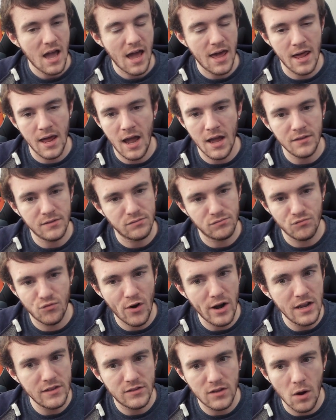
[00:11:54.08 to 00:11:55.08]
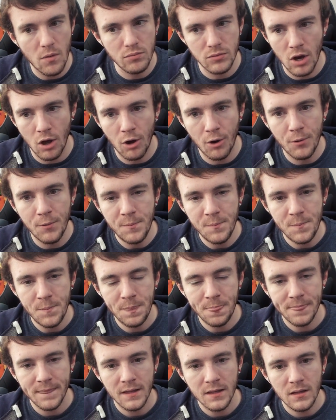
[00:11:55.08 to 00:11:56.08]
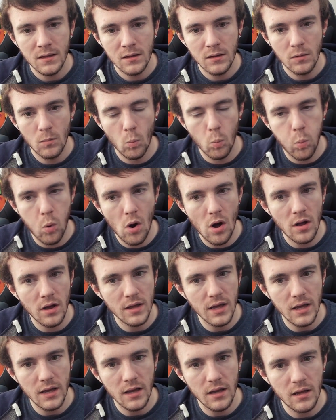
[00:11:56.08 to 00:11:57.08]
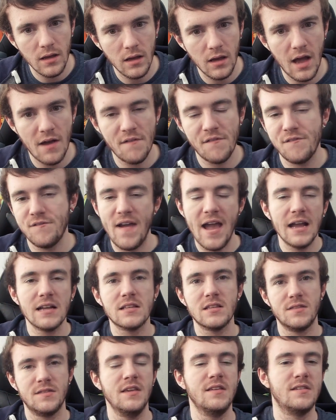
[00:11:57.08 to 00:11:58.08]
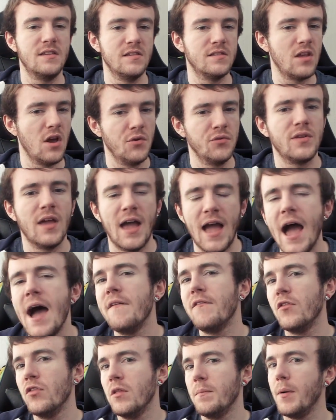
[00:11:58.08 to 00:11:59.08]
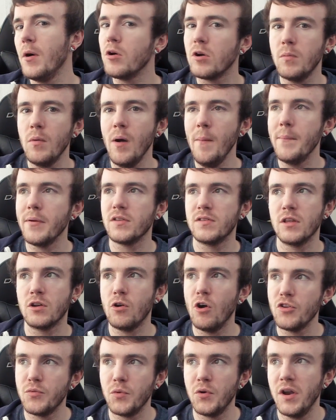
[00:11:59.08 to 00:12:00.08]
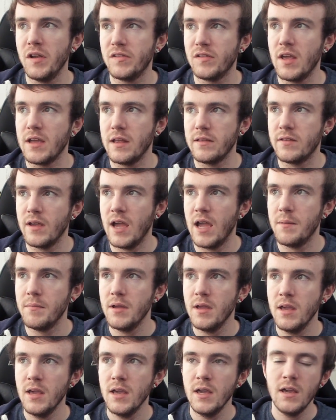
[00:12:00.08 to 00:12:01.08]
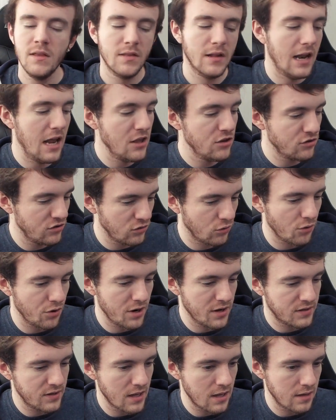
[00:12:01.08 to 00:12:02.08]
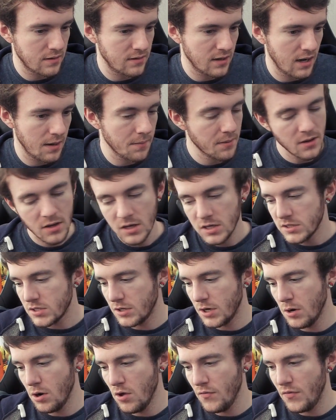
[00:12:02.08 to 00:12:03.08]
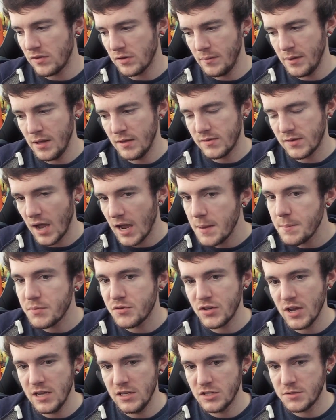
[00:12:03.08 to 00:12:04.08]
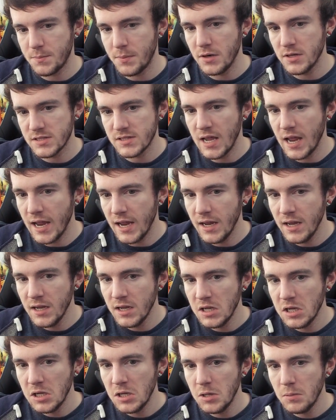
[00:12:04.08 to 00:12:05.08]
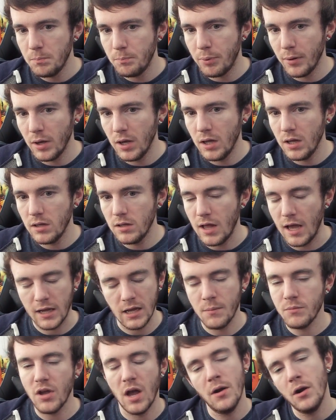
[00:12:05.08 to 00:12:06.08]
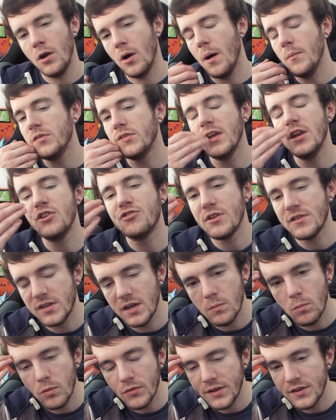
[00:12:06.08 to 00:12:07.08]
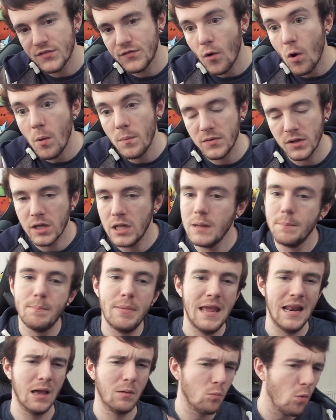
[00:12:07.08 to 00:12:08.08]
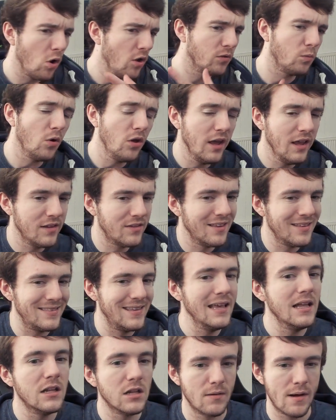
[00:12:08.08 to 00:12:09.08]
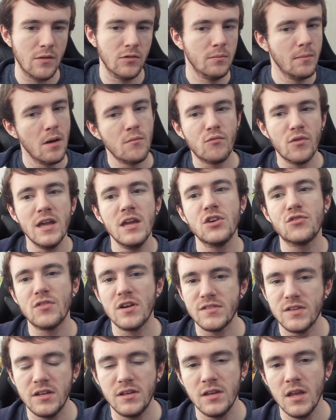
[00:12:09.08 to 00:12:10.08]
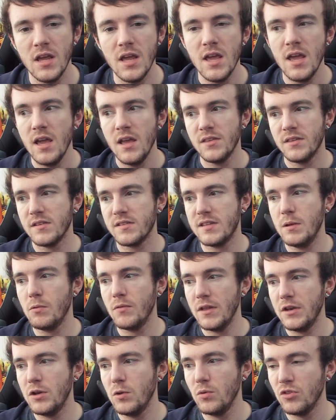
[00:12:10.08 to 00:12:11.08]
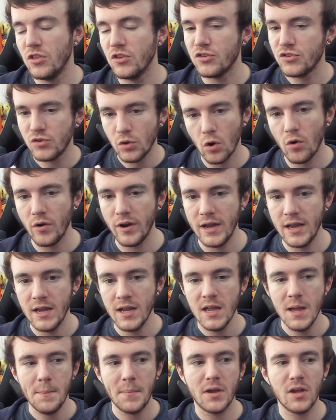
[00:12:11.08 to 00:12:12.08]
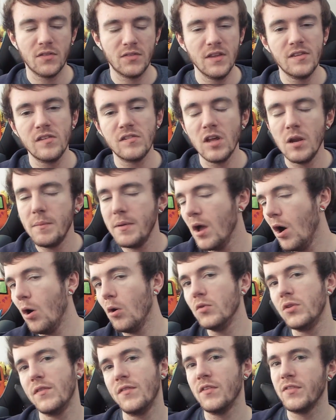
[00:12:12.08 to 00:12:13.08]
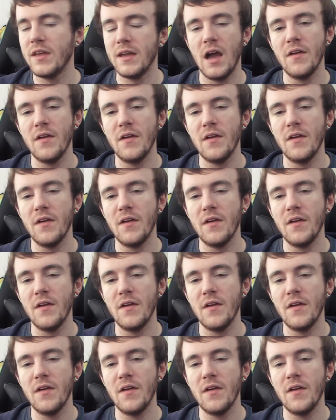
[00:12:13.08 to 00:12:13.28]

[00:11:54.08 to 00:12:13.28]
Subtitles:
And I really don't know what effect this is going to have on the Pokemon, because the Necrozma's already a Psychic type, the Legendaries are already a Psychic type, so I don't know going to be a type change per se. But like, I don't know, I'm just interested in what these forms are going to be. Like, what is the deal around them? I'm really interested to see what they do with the story, because this is going to be a whole different thing.